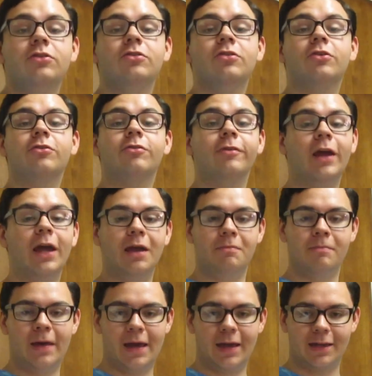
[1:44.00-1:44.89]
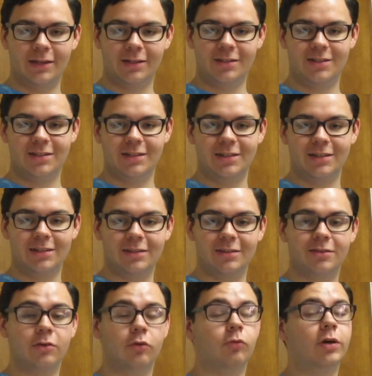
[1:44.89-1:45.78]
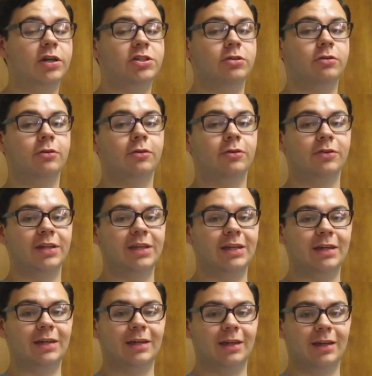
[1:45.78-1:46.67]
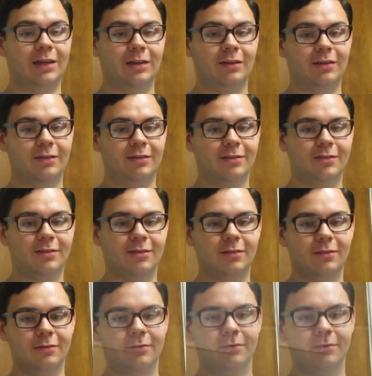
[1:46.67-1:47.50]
To create mac and cheese, what you will need is